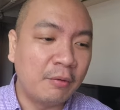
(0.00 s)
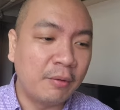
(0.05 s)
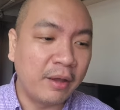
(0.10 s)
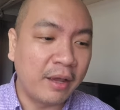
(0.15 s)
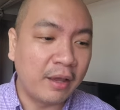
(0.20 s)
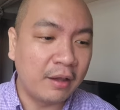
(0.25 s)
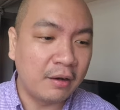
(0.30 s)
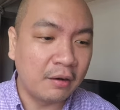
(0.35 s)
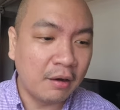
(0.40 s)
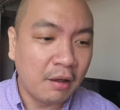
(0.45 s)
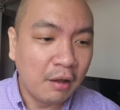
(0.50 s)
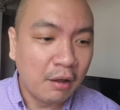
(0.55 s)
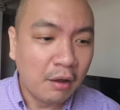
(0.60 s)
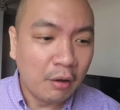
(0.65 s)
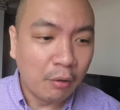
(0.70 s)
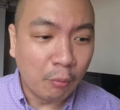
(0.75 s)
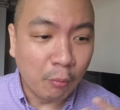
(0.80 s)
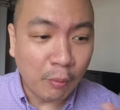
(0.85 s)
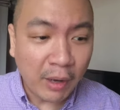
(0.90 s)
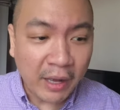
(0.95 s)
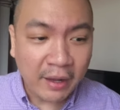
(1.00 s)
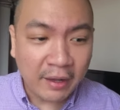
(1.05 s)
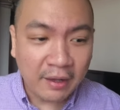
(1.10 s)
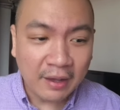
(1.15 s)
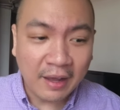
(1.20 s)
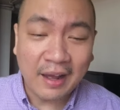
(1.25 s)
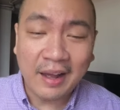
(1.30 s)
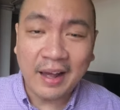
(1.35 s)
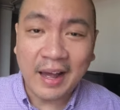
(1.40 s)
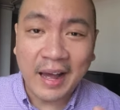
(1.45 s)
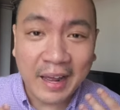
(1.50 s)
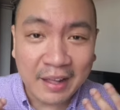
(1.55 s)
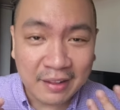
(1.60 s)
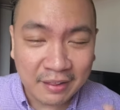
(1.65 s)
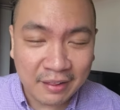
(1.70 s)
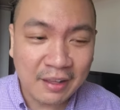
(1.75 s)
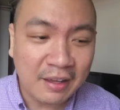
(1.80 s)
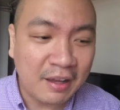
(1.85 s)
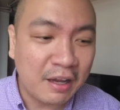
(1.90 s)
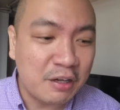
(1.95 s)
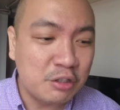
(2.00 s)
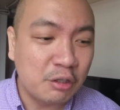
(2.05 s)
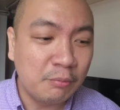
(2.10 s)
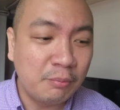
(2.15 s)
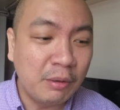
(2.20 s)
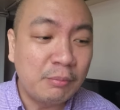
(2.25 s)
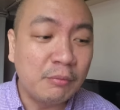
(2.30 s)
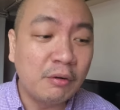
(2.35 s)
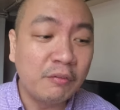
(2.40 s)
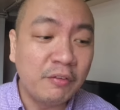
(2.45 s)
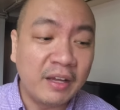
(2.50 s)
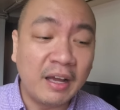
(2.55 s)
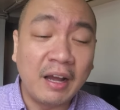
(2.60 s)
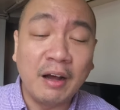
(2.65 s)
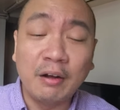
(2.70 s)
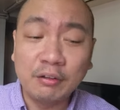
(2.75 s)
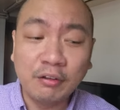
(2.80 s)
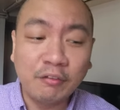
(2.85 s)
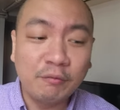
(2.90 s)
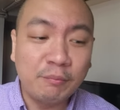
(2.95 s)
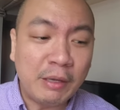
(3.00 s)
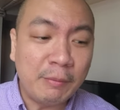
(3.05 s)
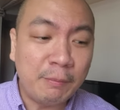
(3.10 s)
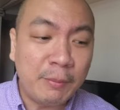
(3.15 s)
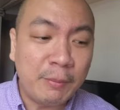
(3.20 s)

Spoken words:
now and why I think I should be moving out of